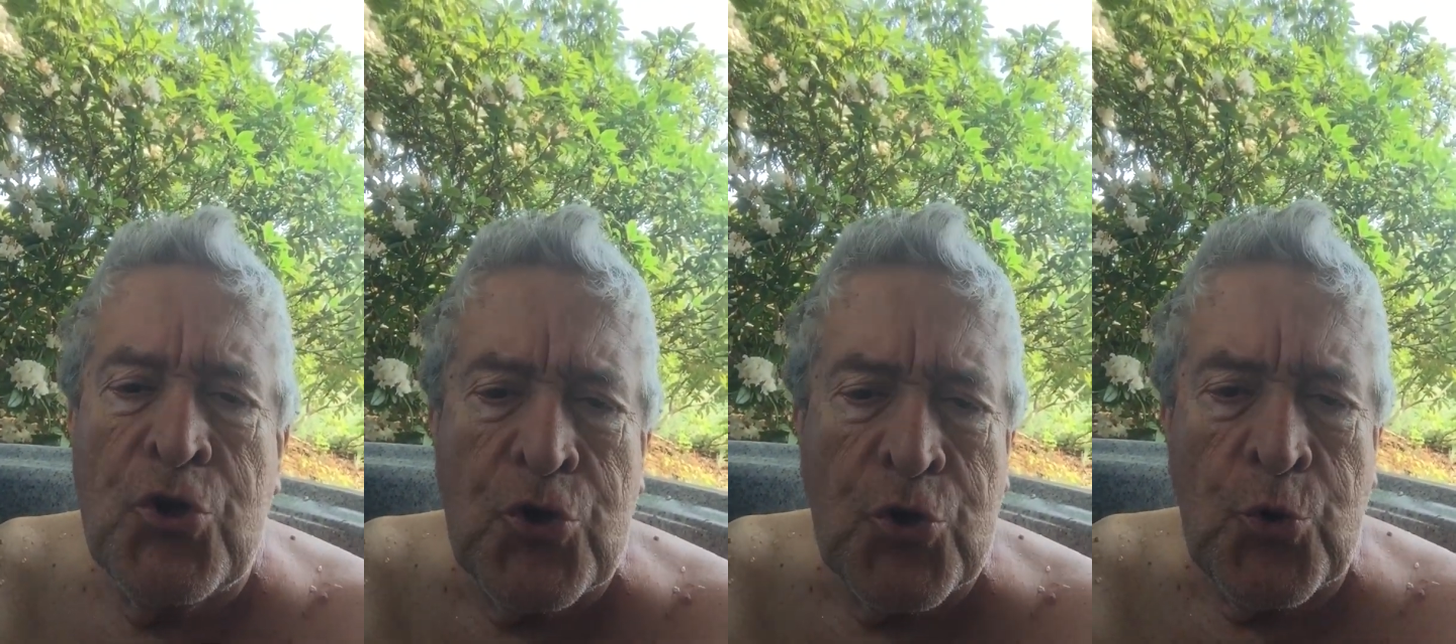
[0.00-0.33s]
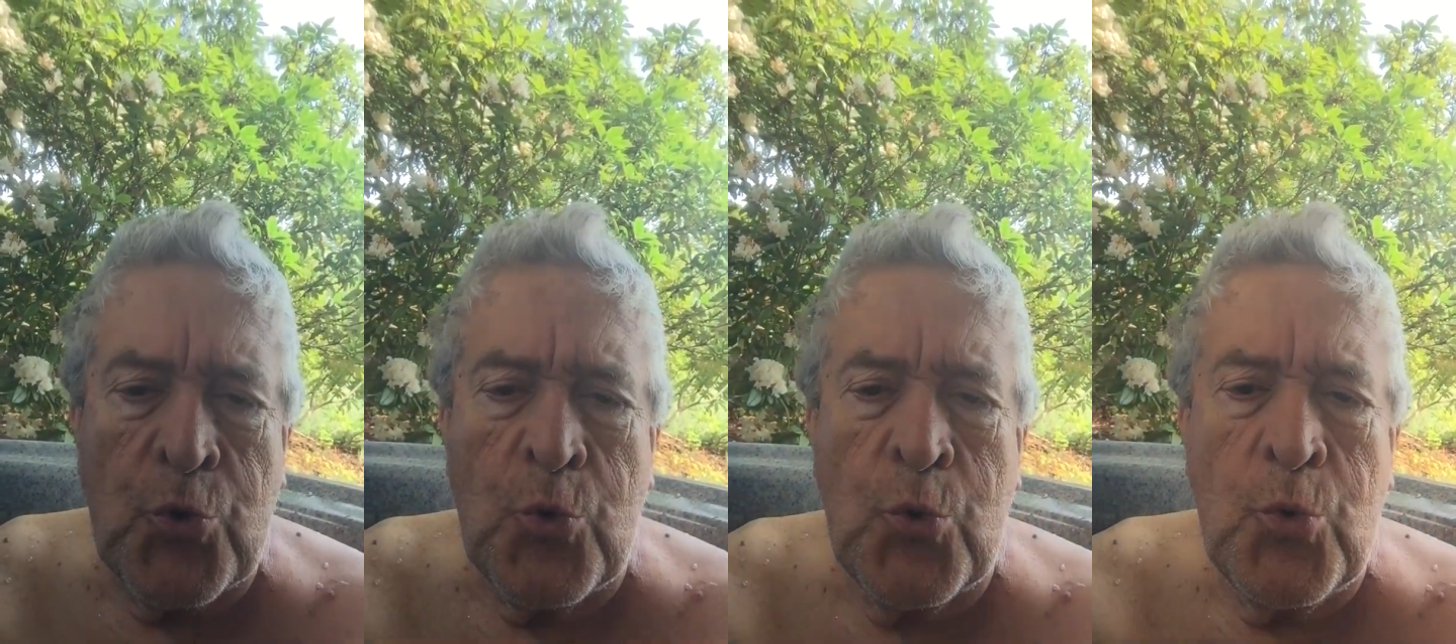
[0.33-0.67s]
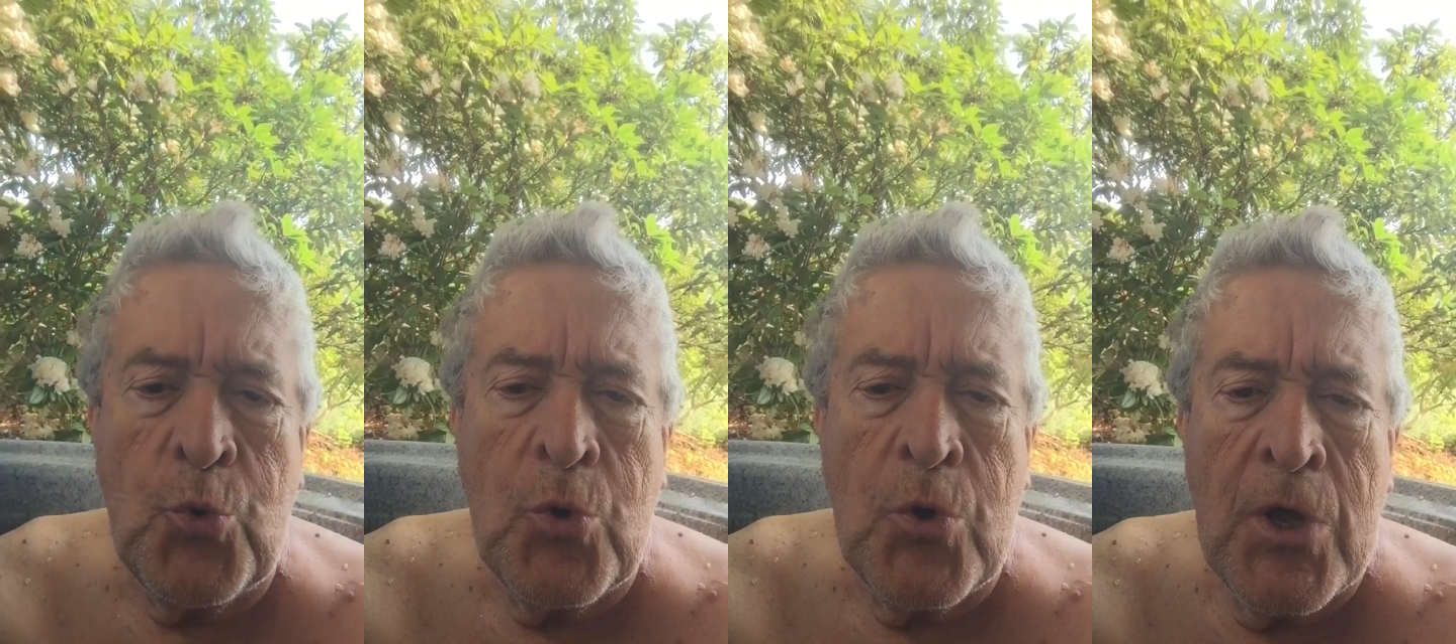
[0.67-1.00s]

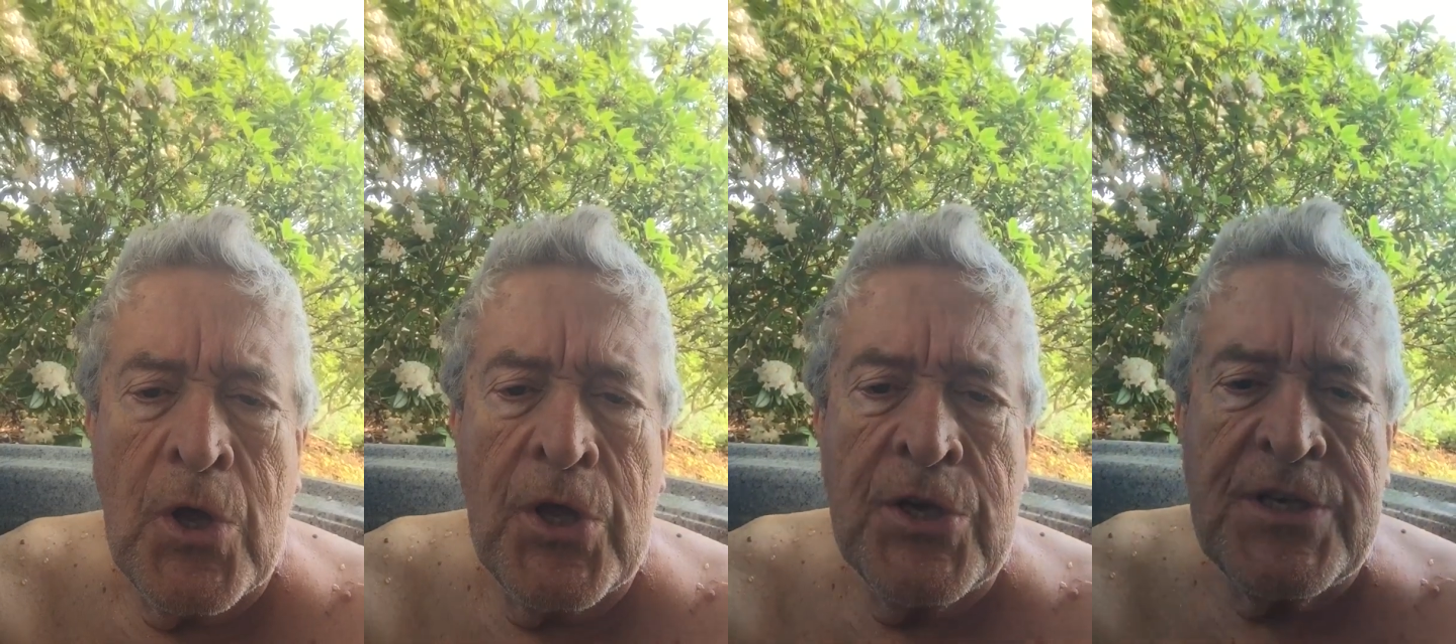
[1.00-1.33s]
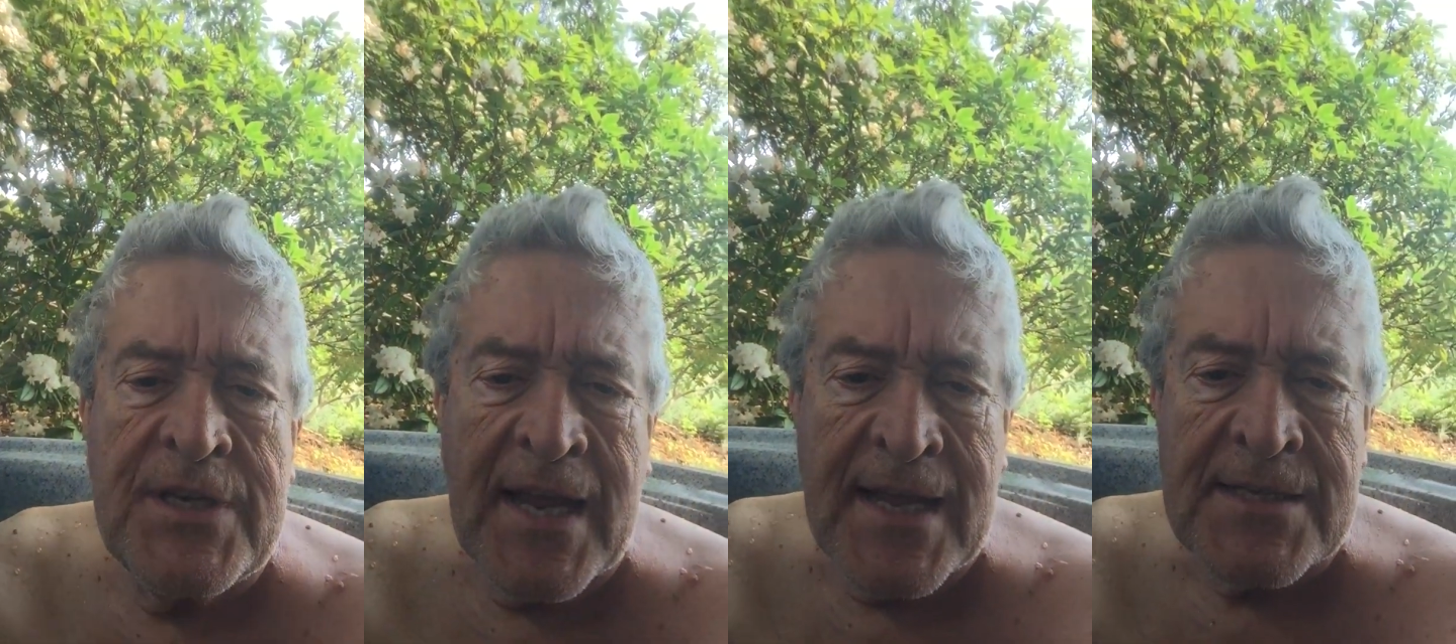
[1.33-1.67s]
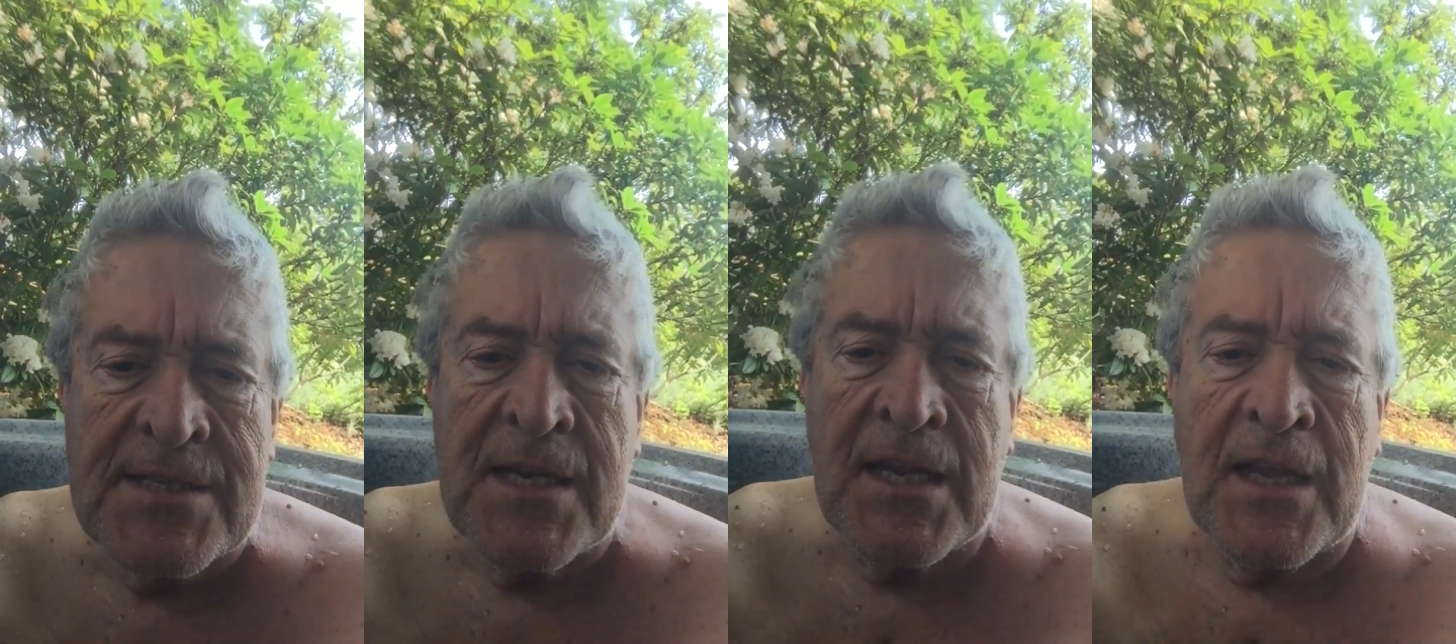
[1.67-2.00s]
to
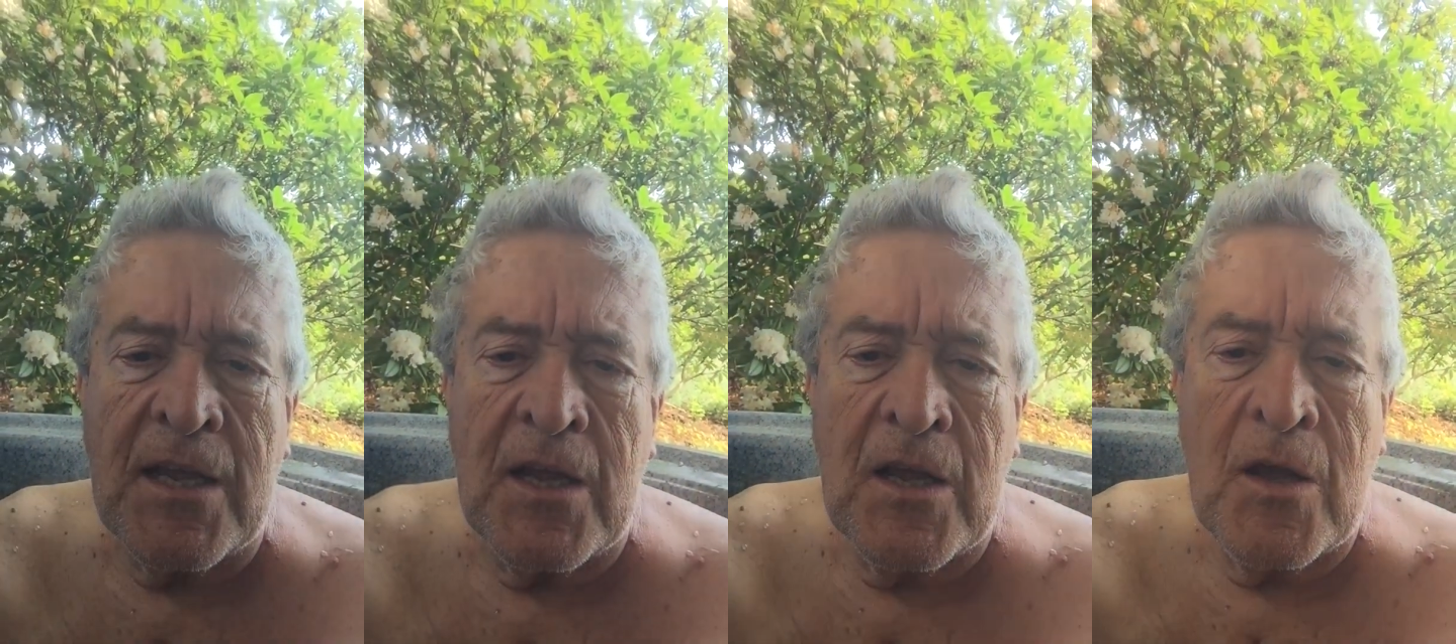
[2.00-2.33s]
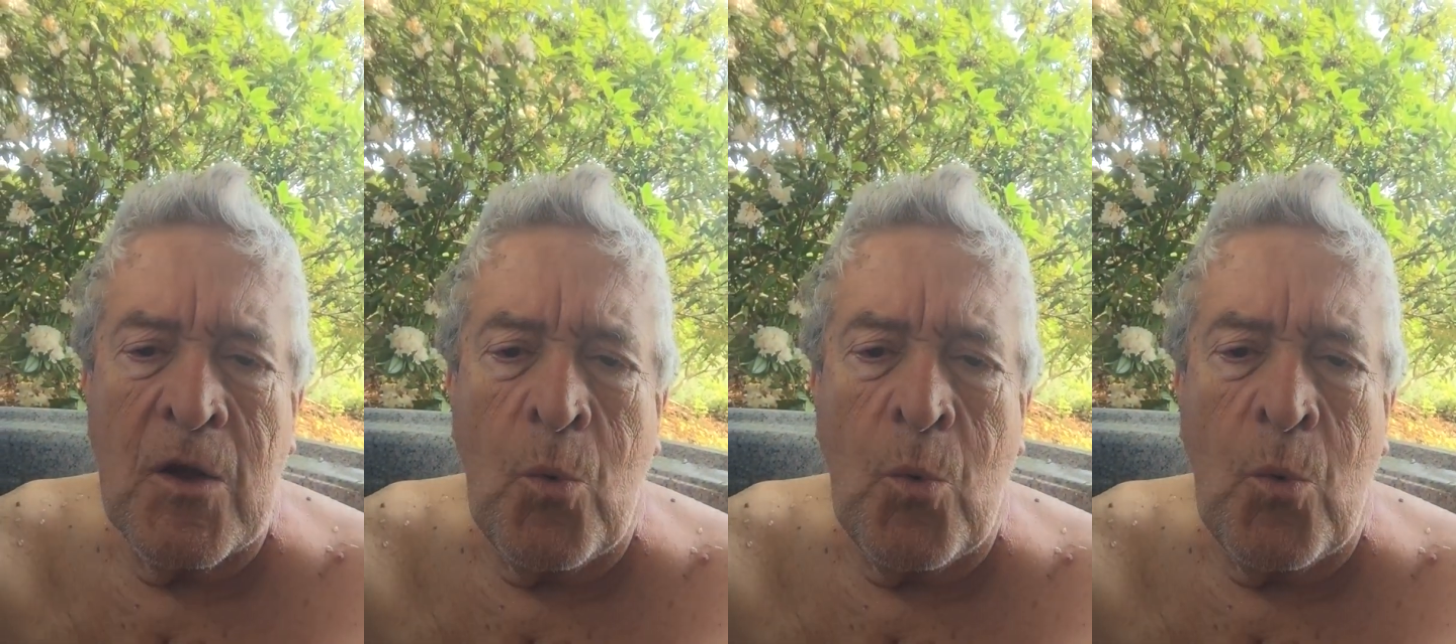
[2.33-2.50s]
testing